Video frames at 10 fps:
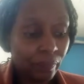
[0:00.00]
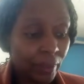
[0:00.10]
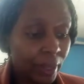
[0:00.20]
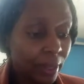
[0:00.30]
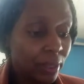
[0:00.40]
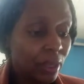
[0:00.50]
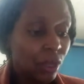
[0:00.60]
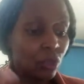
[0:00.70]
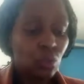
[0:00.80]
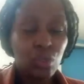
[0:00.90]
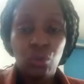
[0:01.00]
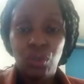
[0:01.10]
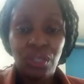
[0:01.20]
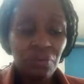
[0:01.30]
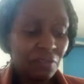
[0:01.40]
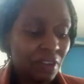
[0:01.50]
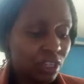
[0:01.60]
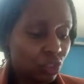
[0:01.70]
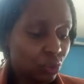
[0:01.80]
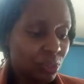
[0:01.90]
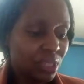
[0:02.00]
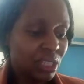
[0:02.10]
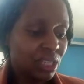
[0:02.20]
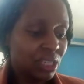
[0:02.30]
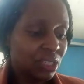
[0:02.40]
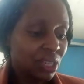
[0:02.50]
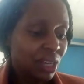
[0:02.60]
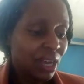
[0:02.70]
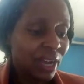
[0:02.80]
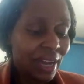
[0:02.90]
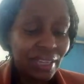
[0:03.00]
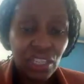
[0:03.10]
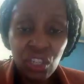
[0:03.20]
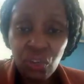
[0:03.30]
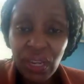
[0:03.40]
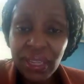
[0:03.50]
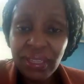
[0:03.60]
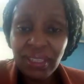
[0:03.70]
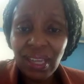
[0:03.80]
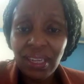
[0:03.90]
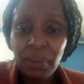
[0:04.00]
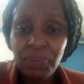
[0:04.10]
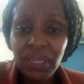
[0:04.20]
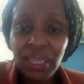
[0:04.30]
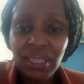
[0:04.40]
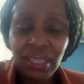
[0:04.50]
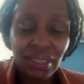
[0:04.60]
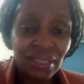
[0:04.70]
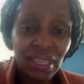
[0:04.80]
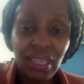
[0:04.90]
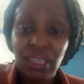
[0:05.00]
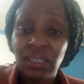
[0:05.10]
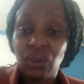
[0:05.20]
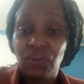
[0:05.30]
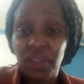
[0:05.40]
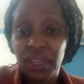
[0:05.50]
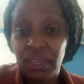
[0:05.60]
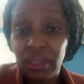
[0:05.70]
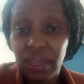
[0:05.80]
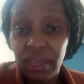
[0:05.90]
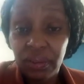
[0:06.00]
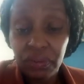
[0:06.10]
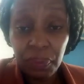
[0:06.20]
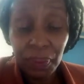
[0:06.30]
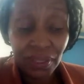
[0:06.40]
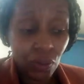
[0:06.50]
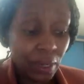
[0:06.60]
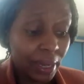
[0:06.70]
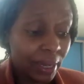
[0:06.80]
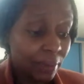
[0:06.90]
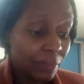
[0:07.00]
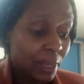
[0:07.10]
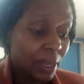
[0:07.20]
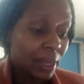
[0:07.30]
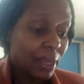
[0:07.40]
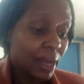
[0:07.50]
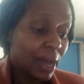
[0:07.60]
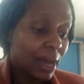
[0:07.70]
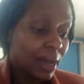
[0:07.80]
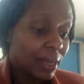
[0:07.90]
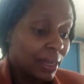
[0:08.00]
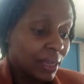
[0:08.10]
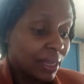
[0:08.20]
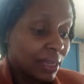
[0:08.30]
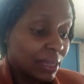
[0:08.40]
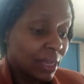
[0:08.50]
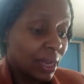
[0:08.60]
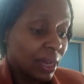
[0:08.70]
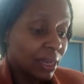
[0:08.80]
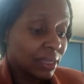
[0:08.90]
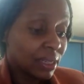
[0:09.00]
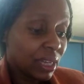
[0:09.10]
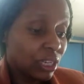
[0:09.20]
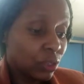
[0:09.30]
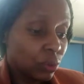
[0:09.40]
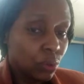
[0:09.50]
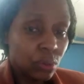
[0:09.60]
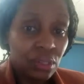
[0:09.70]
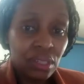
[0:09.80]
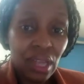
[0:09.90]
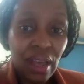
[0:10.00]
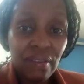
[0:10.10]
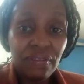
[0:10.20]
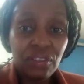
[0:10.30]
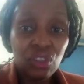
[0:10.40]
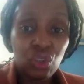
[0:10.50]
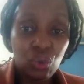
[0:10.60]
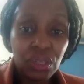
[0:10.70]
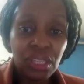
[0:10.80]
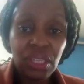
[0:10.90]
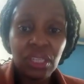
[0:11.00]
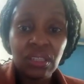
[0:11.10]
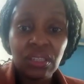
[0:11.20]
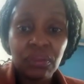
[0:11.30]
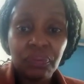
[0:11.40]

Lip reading: Okay, so he's got different duties. He trains and updates the skills of the personnel. He schedules staff duties.